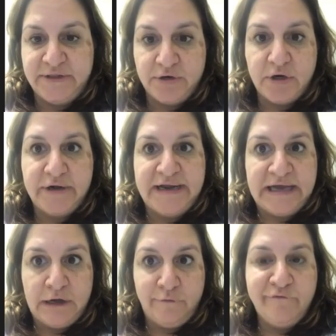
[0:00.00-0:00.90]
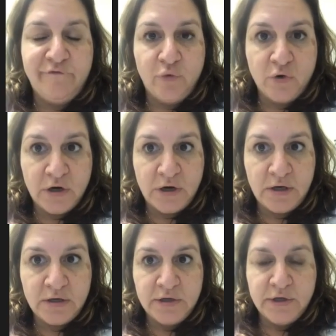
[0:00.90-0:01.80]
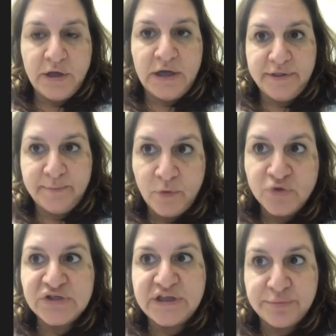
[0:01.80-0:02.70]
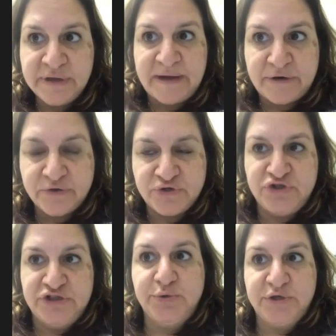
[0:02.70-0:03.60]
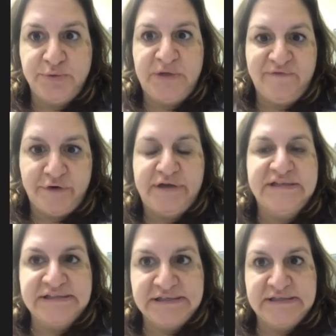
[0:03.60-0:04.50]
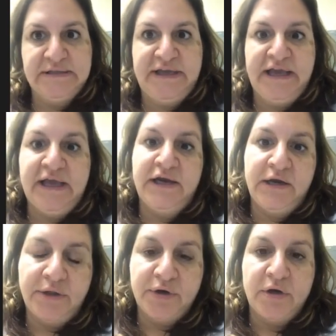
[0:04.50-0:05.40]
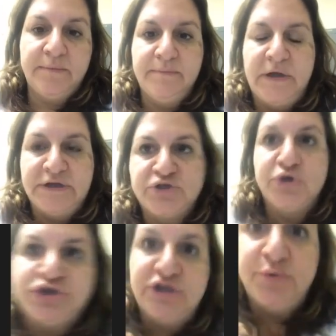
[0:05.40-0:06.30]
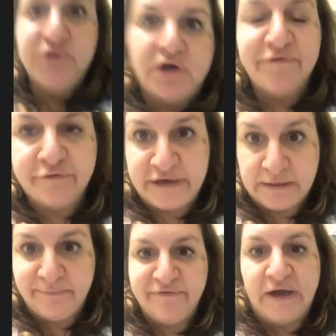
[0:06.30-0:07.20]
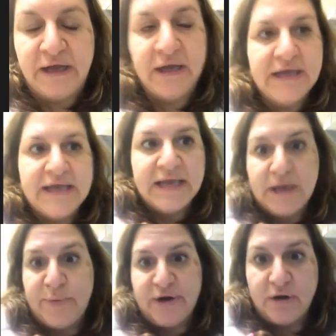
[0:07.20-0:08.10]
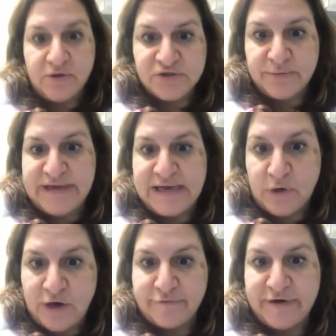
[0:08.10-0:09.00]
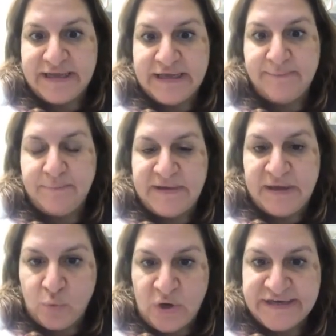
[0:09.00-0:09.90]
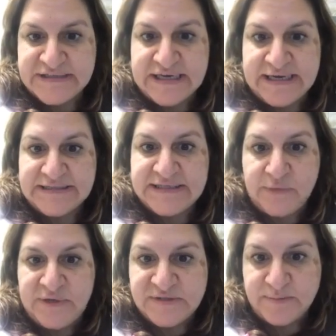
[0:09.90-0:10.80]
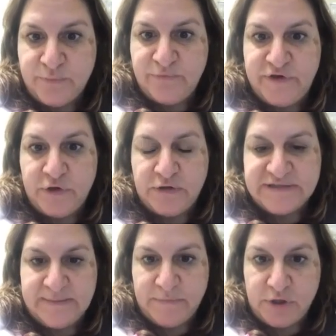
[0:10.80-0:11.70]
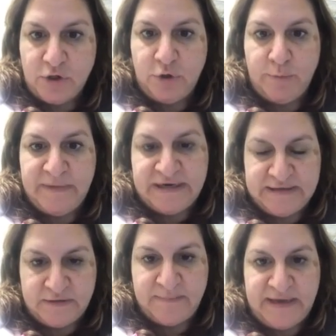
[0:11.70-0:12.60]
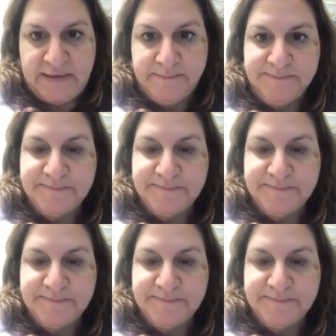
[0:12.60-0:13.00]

there are now mostly 3 microsurgeons who are doing it very consistently, and another surgeon who is offering lympha. And we are also now offering it at Wyandotte, at West Bloomfield, at Macomb, and at the Maine.